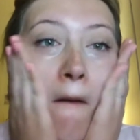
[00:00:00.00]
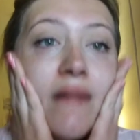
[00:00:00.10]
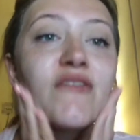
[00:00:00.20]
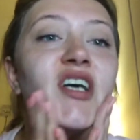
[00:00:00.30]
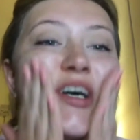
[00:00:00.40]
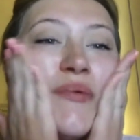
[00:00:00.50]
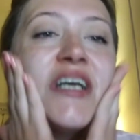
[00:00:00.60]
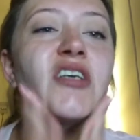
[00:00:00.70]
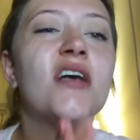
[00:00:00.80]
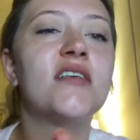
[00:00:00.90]
I'm trying to
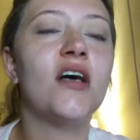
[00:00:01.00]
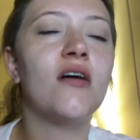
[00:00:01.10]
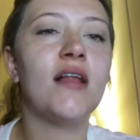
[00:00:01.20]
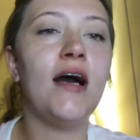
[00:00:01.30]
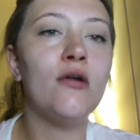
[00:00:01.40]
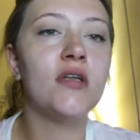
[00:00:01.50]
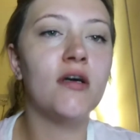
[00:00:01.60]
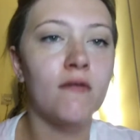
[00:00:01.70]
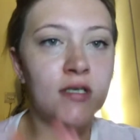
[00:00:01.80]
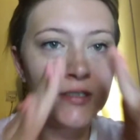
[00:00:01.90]
make sure I talk loud
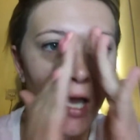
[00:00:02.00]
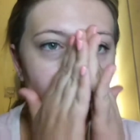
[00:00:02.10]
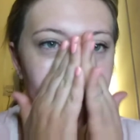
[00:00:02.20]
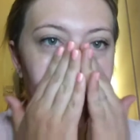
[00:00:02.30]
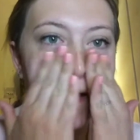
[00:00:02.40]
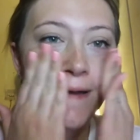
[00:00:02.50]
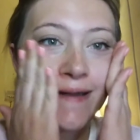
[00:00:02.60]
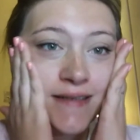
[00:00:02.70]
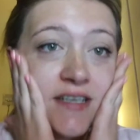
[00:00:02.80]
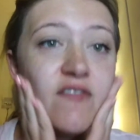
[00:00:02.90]
enough because I
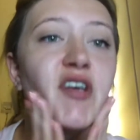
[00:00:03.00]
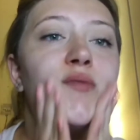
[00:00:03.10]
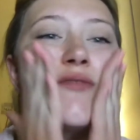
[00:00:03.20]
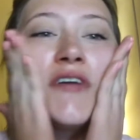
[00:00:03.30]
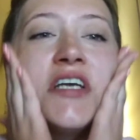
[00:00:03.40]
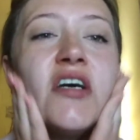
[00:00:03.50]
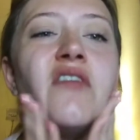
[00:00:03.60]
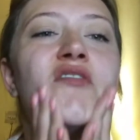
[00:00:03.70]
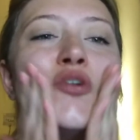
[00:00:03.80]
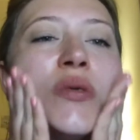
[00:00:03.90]
did film a
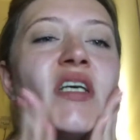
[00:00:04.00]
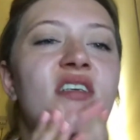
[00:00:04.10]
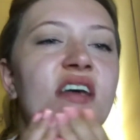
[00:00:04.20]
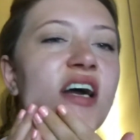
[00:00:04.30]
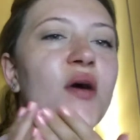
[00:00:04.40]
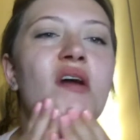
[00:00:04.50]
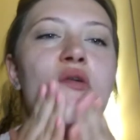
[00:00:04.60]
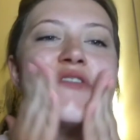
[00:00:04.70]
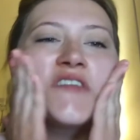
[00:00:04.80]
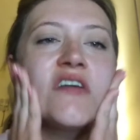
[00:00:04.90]
video a few weeks ago and I
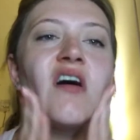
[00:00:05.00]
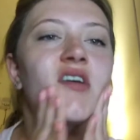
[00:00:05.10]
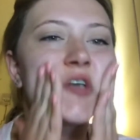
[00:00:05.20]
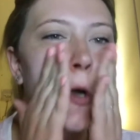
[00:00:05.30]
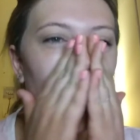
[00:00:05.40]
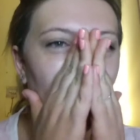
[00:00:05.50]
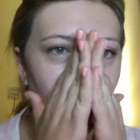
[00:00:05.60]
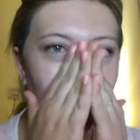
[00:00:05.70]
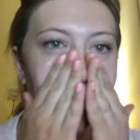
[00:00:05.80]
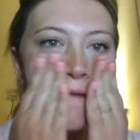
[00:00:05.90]
was not talking
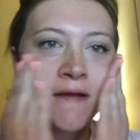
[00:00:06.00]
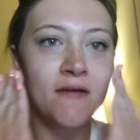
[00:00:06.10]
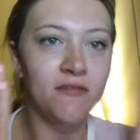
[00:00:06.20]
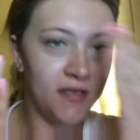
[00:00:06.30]
loud enough